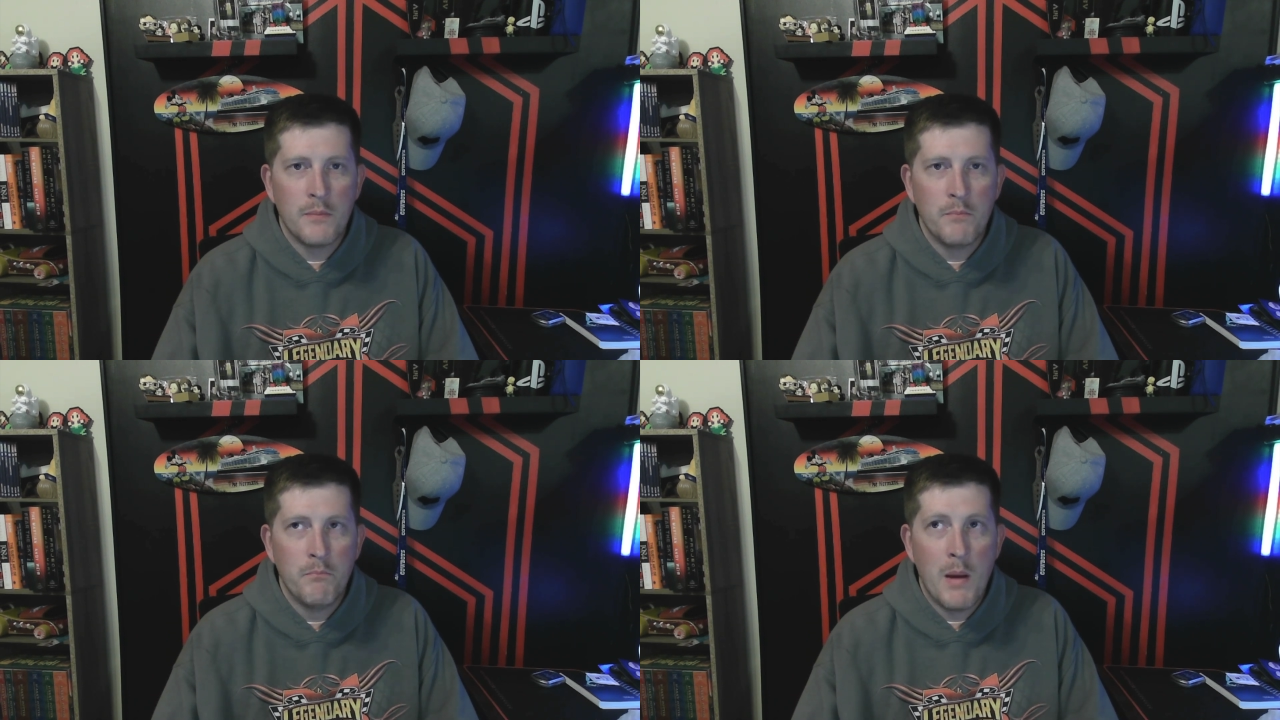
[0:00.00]

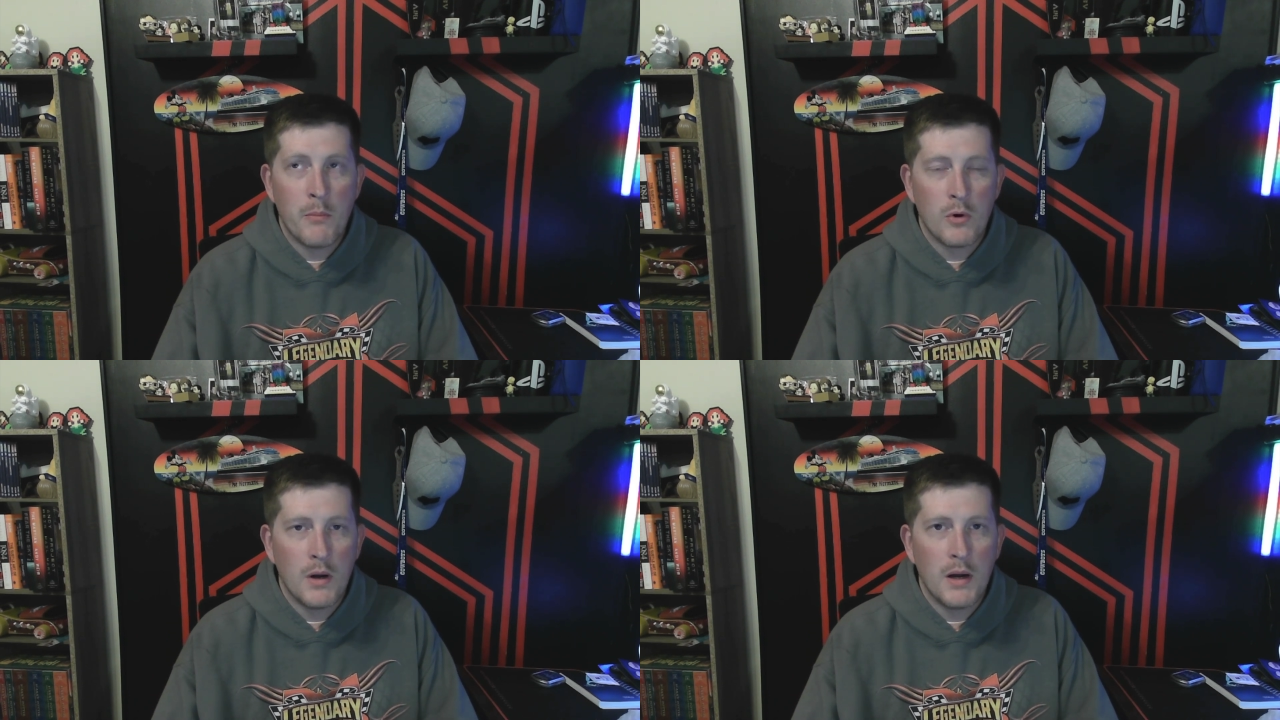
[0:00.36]

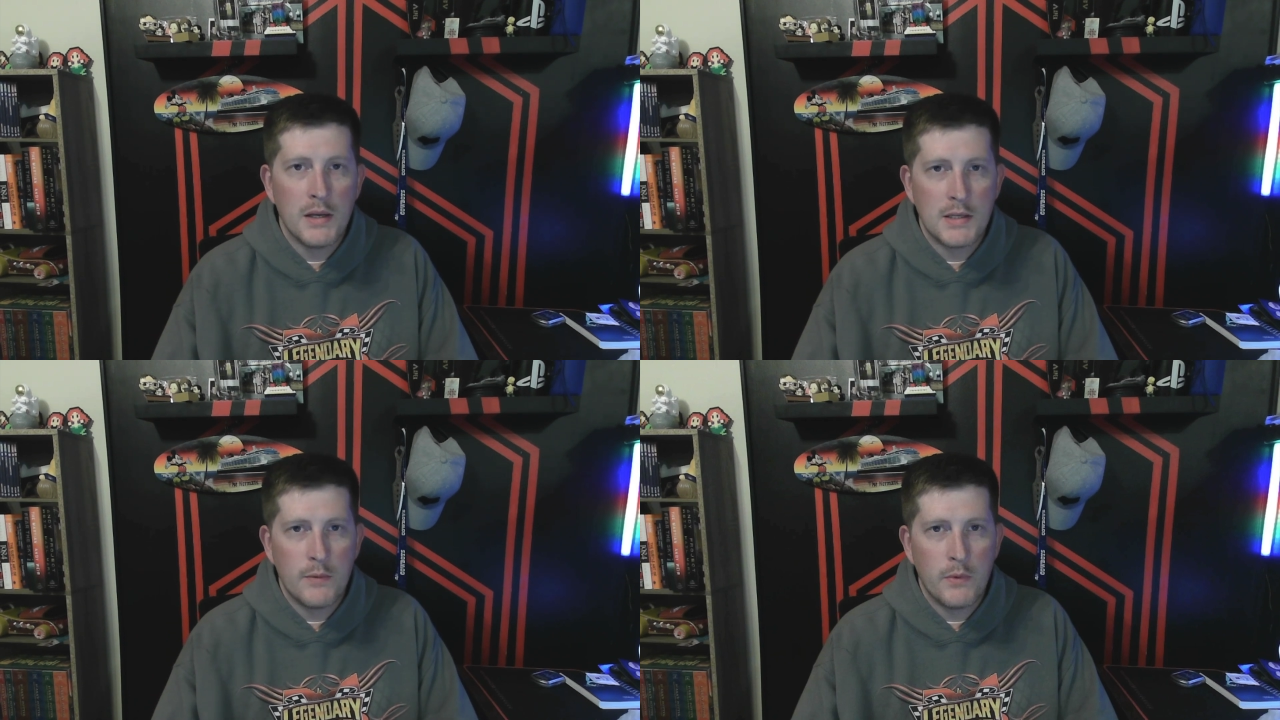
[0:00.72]

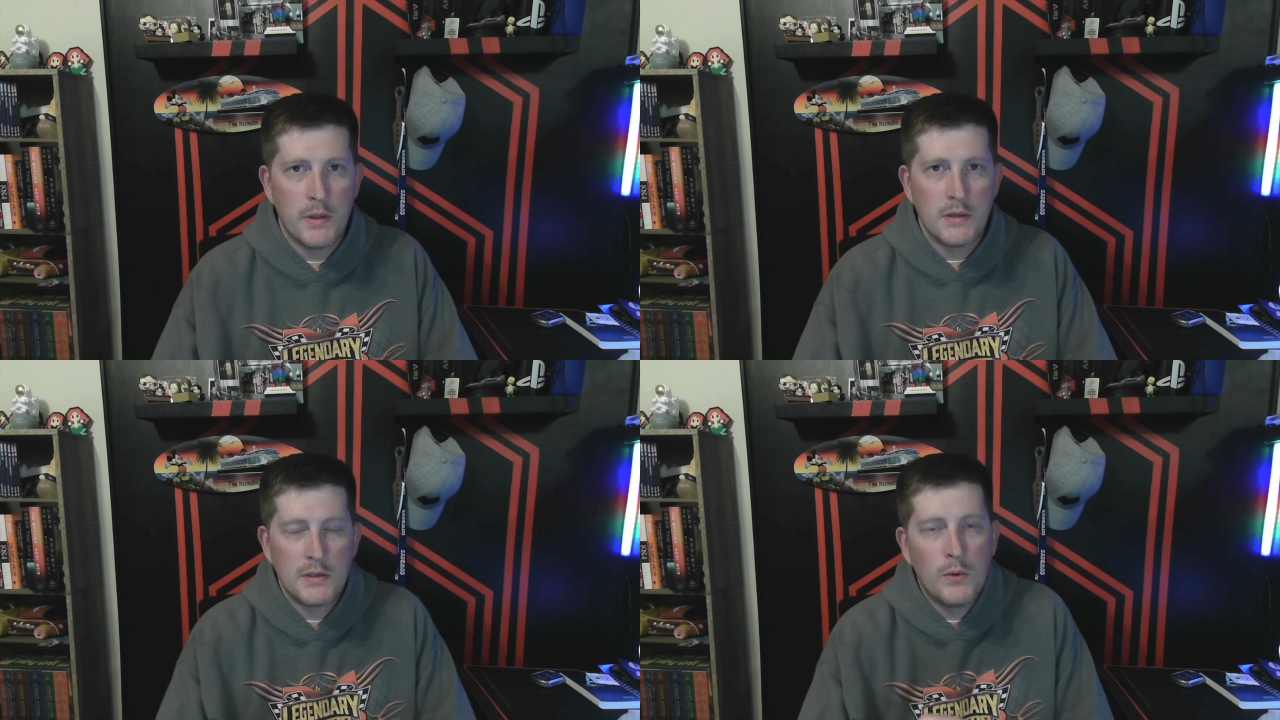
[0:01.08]
memorize with
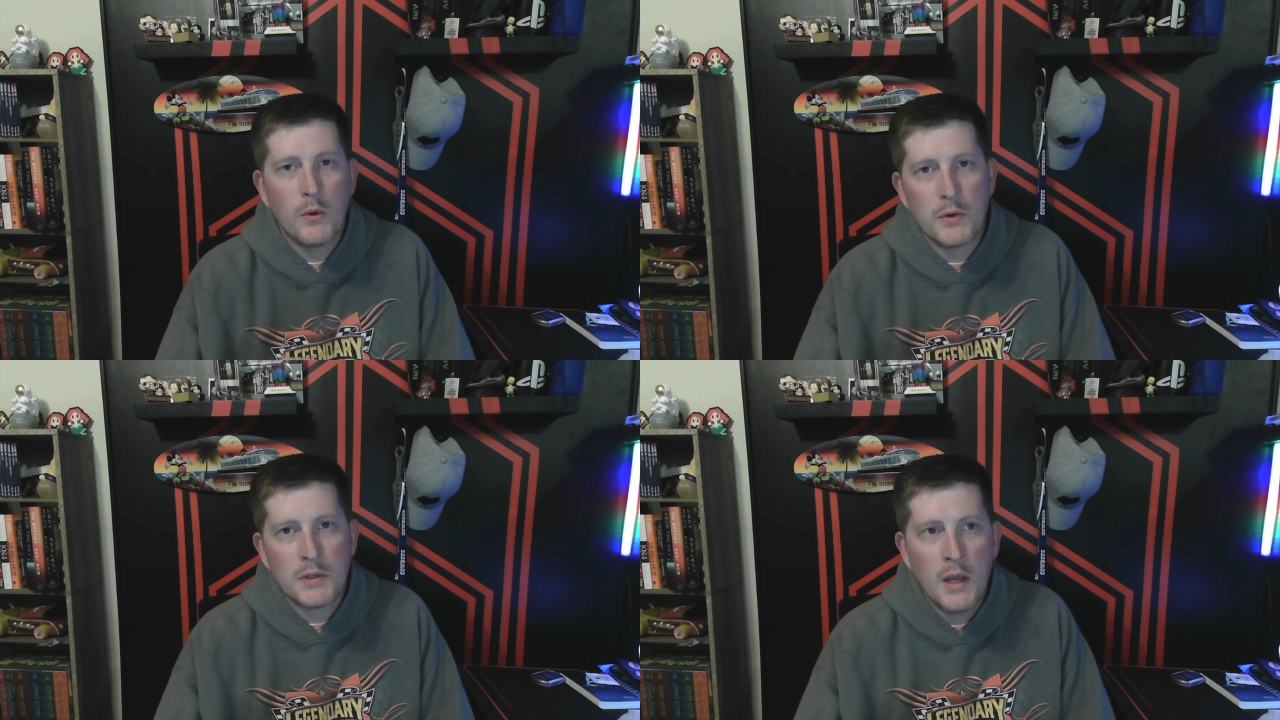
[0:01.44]
this
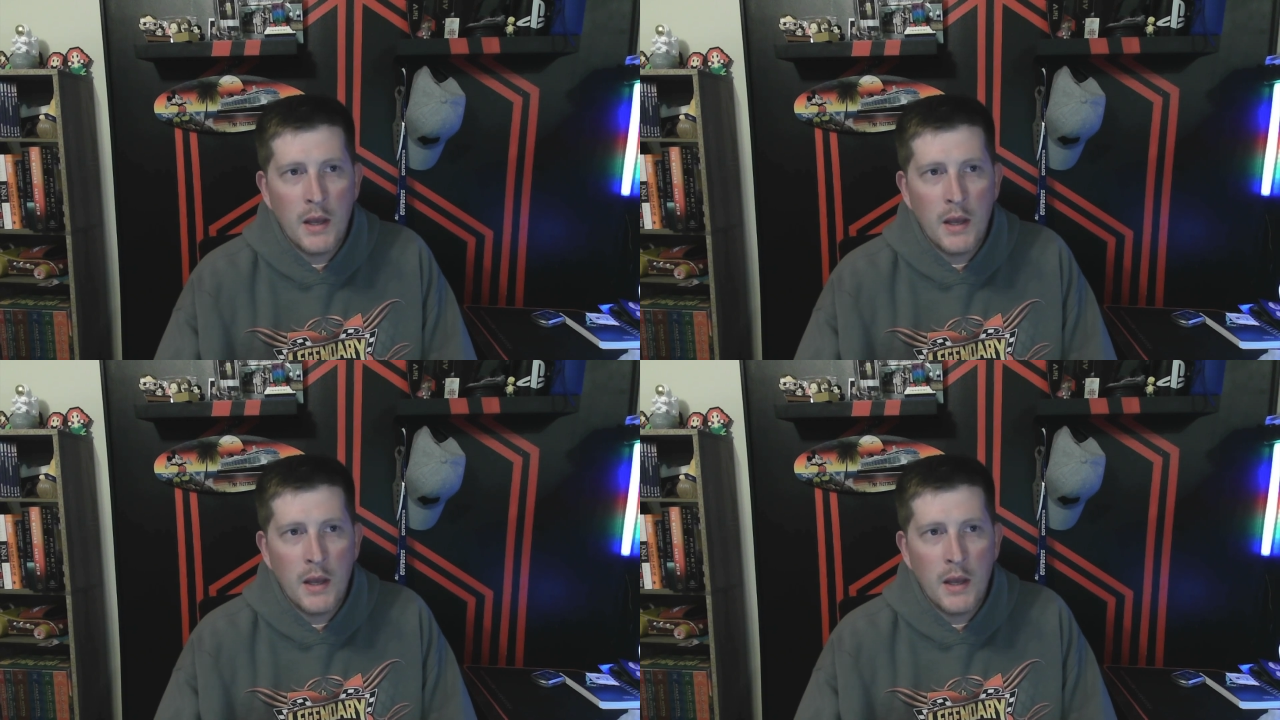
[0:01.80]
course.